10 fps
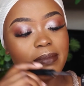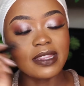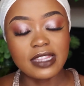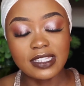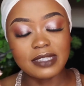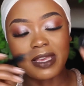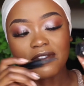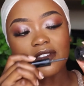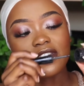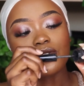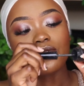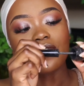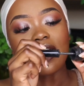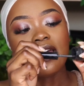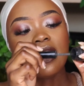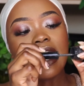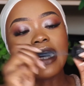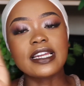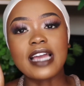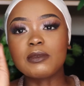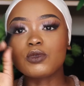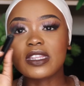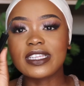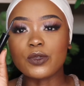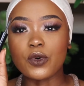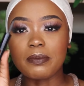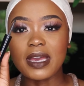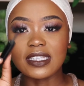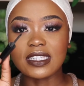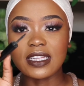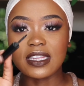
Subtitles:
But this is my favorite so far, and it comes with its own pencil.